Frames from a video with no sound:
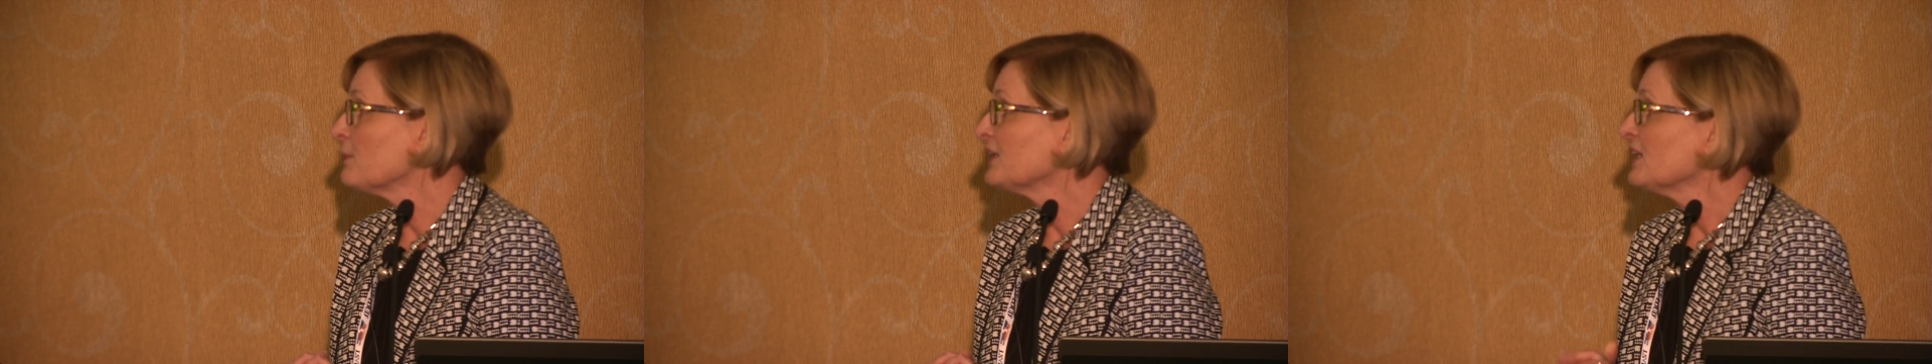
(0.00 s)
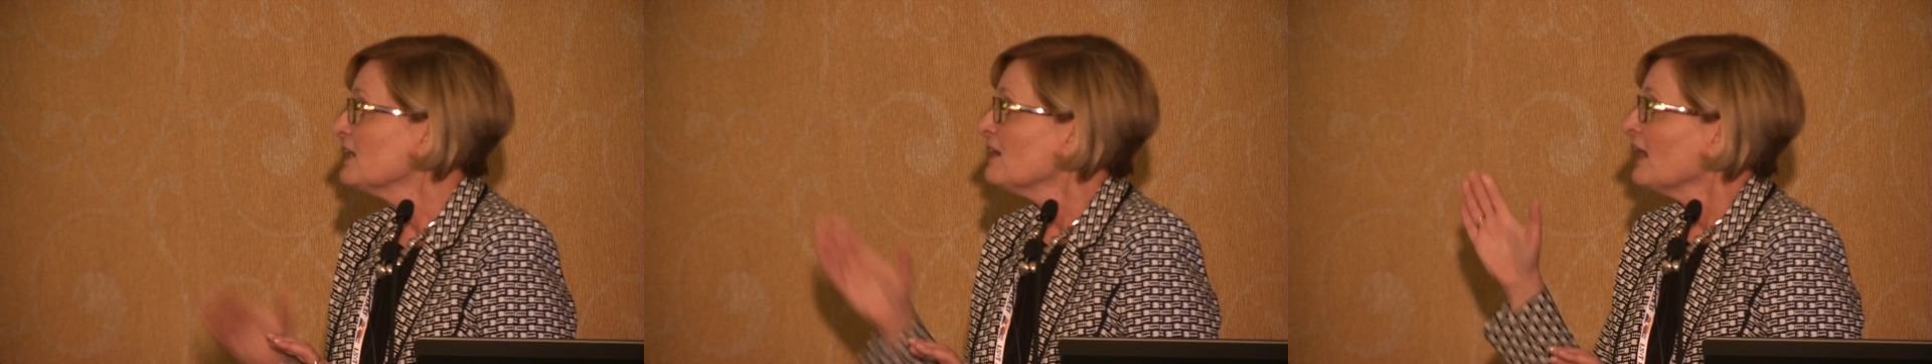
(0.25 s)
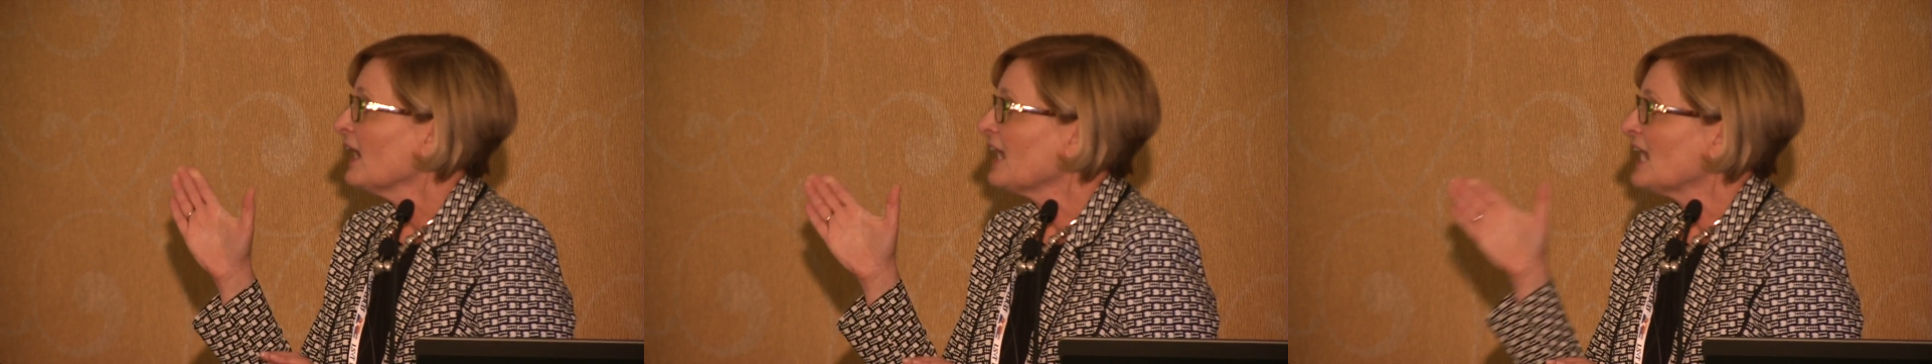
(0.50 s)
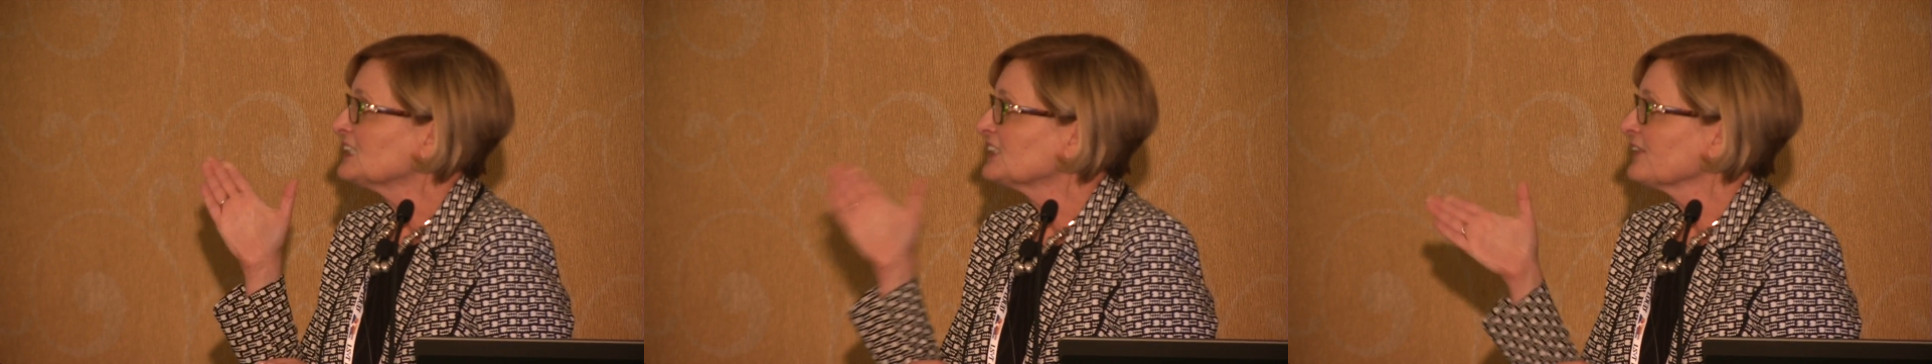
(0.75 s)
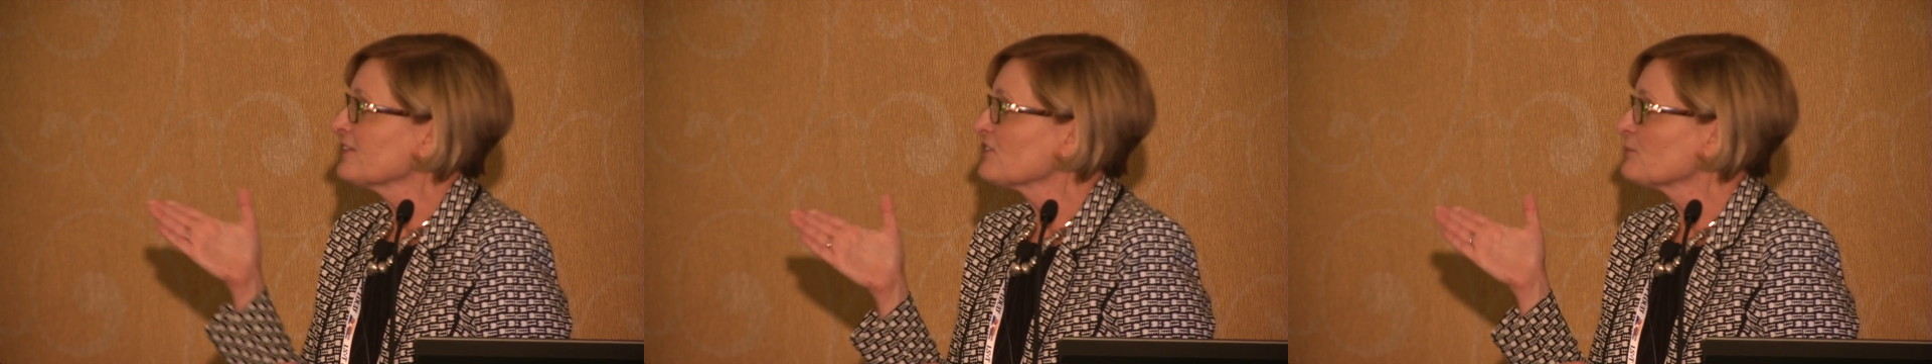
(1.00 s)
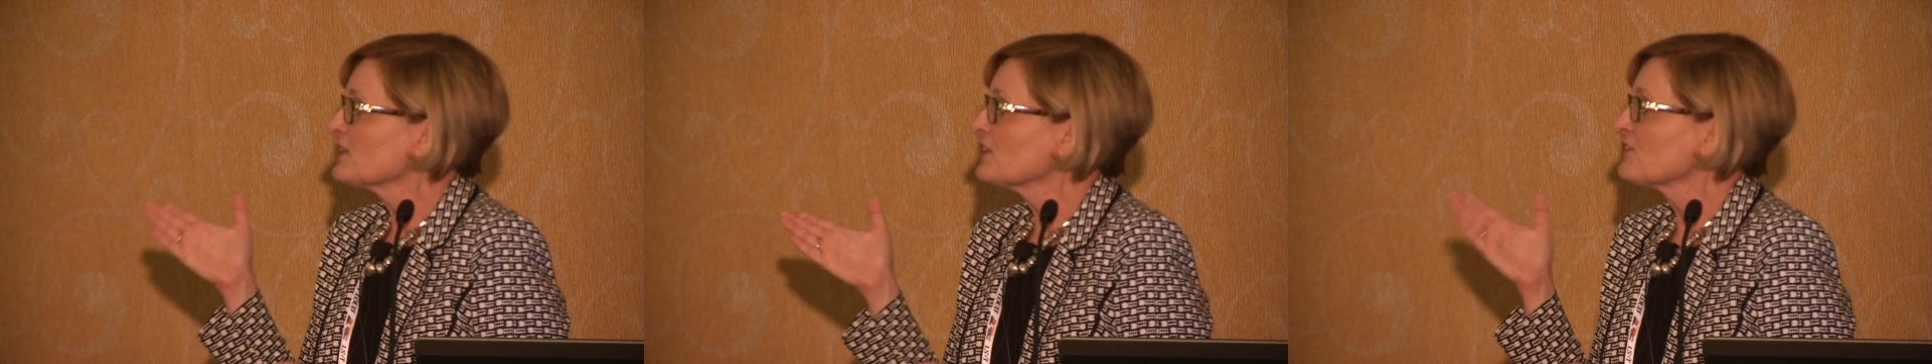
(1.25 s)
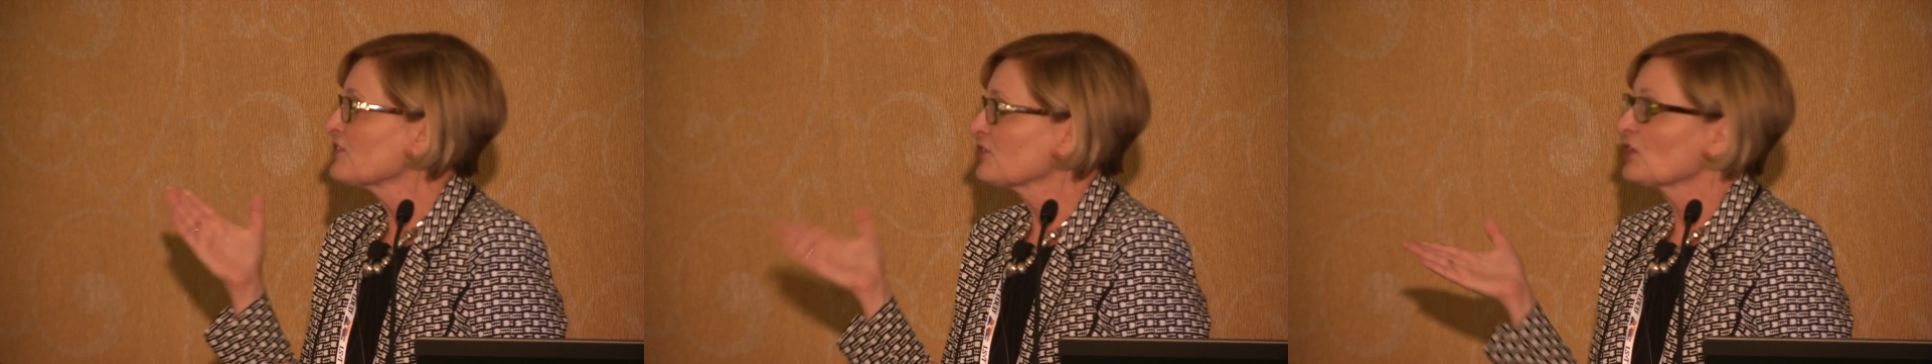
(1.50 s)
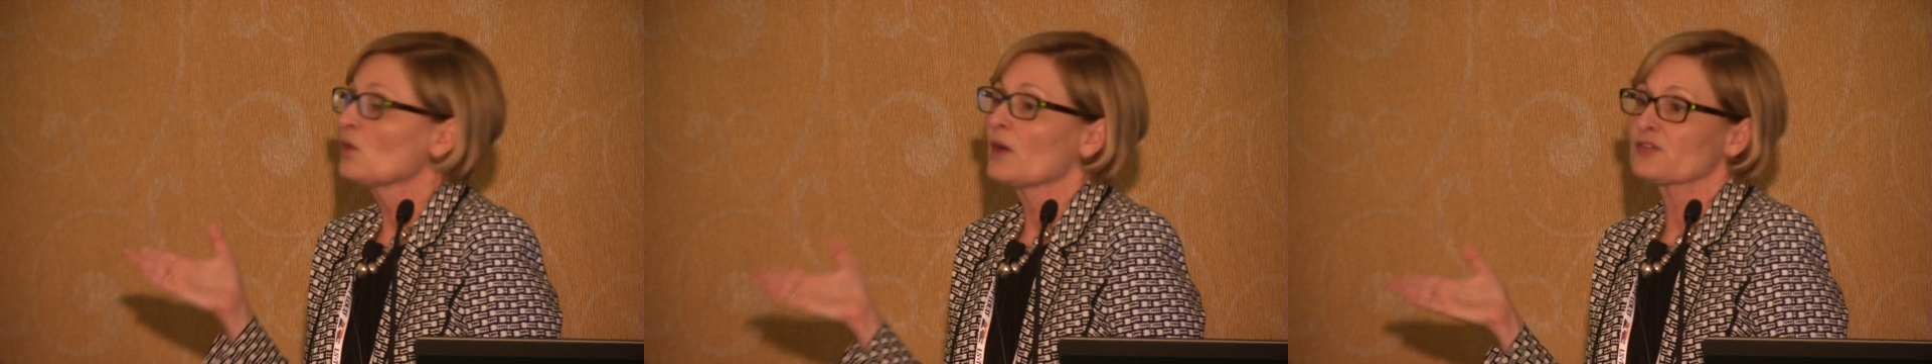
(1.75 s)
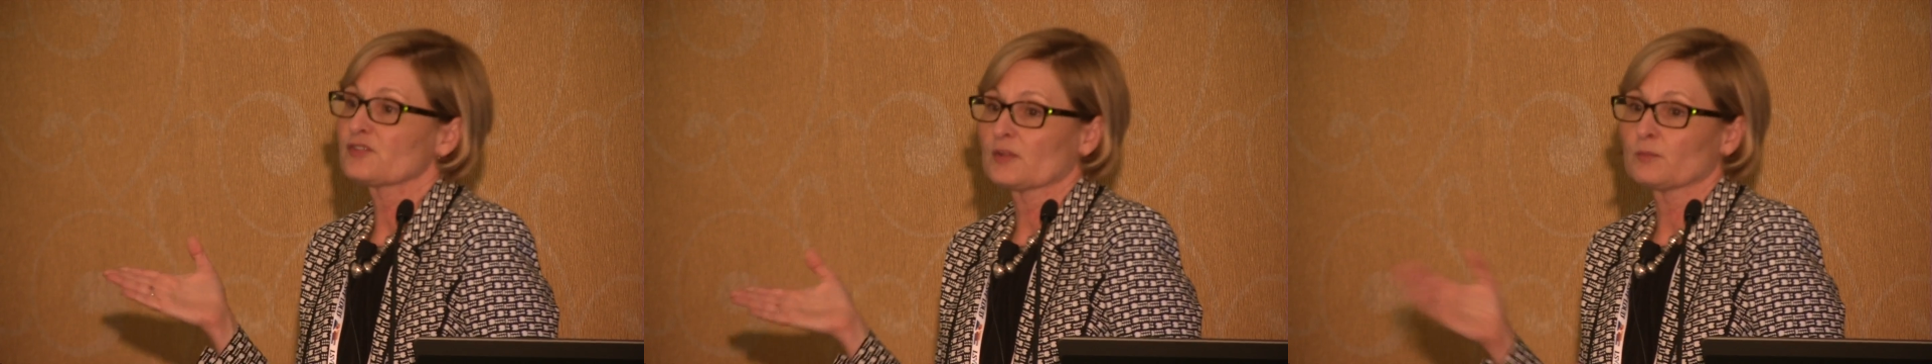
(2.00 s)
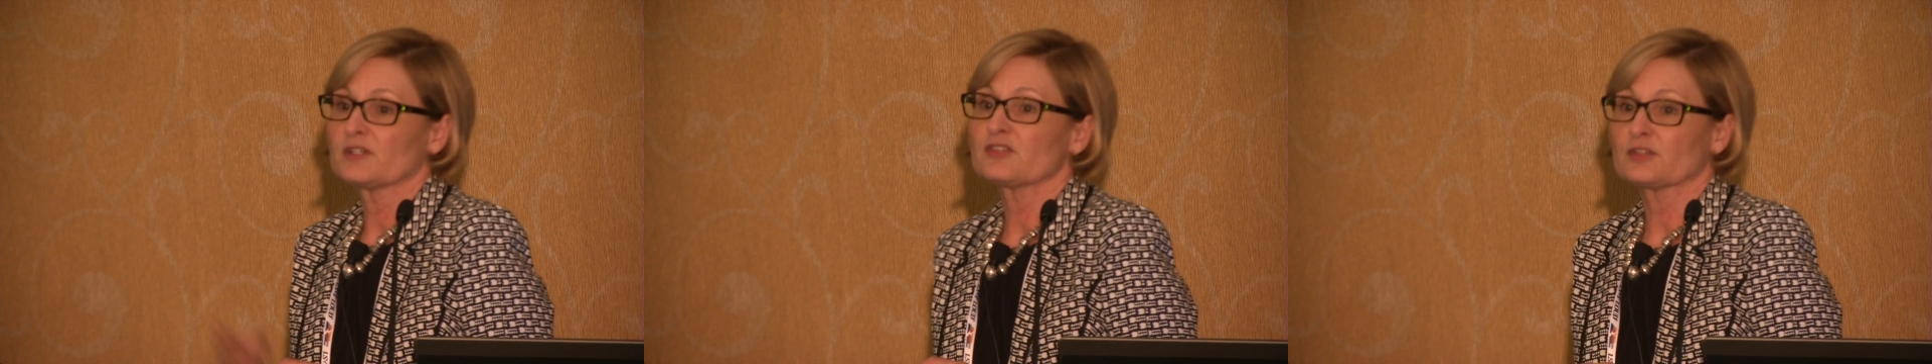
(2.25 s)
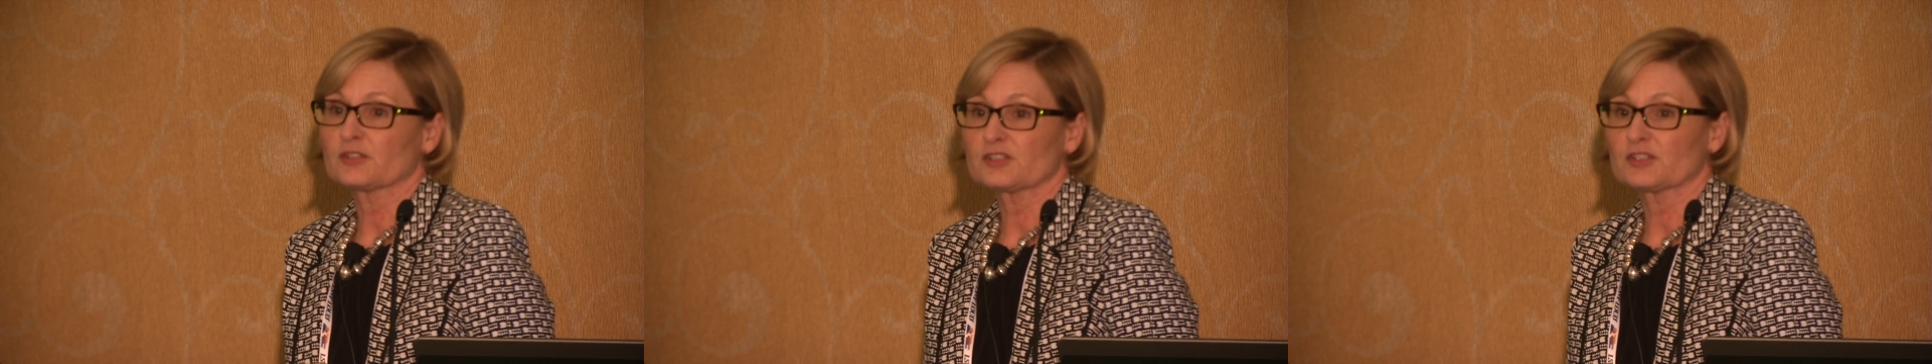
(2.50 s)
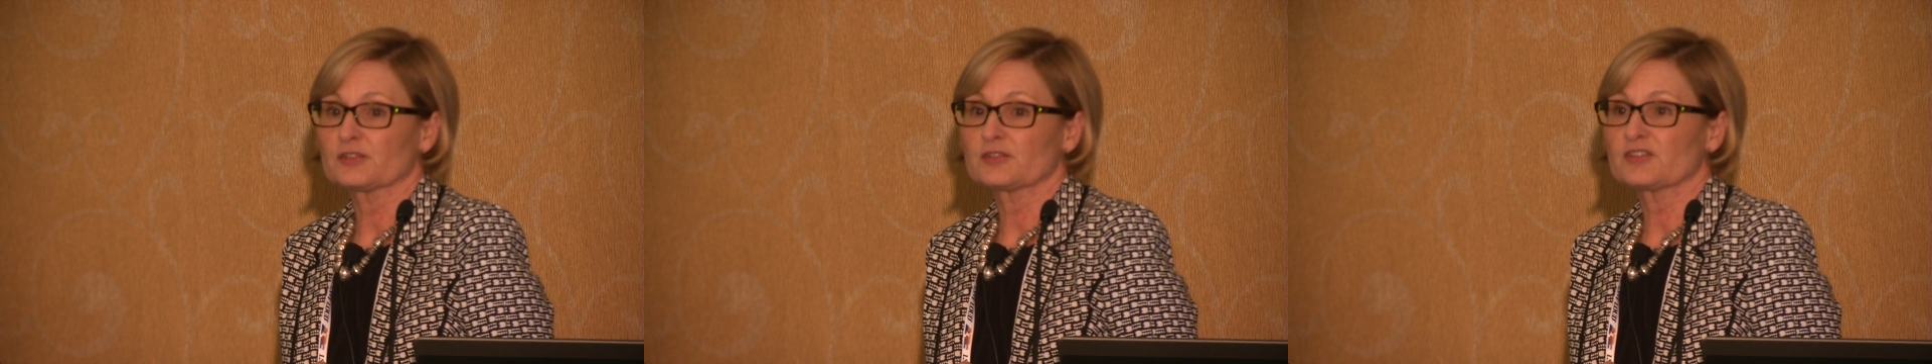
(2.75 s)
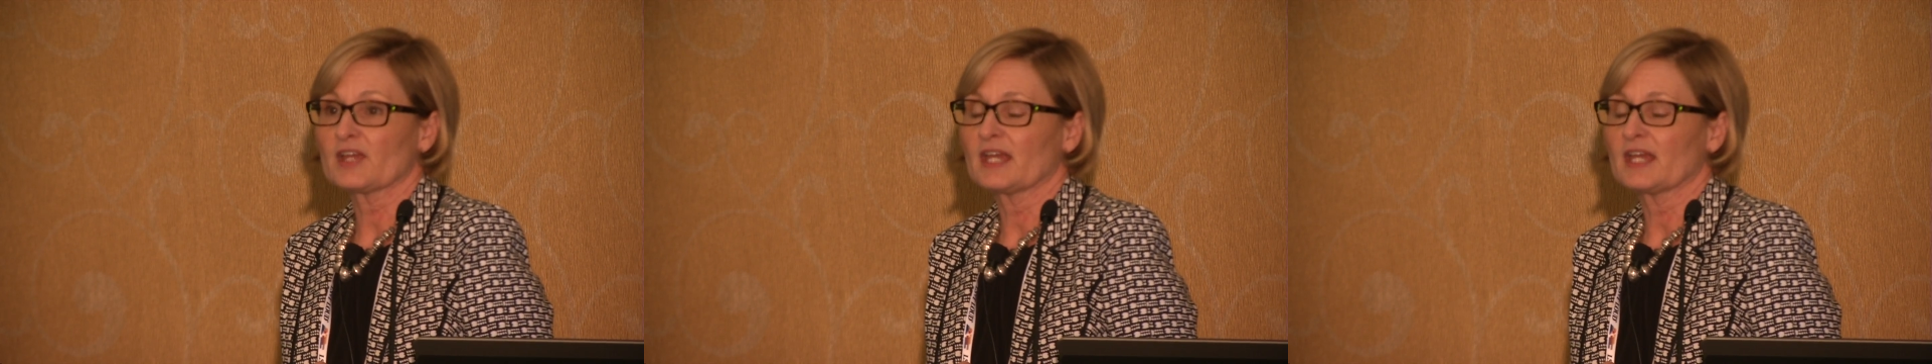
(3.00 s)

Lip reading: And I share this because these are quotes from researchers,